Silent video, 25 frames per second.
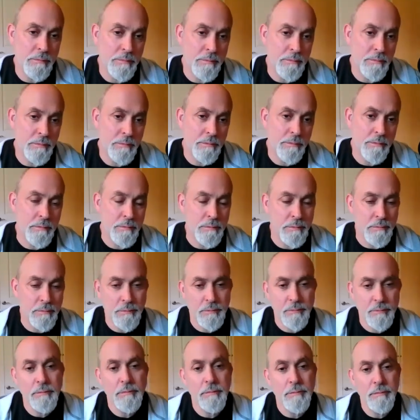
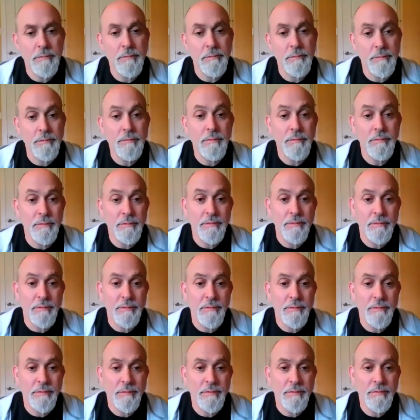
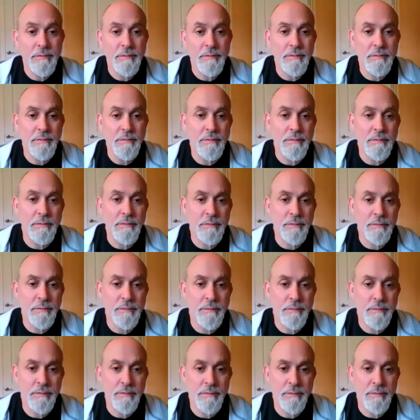
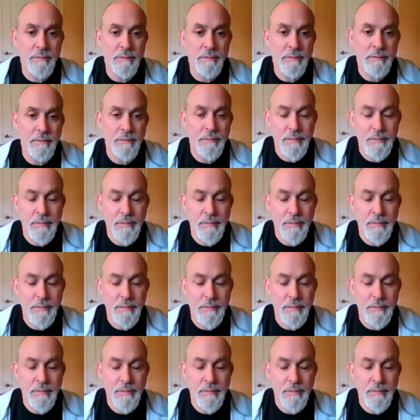[no speech]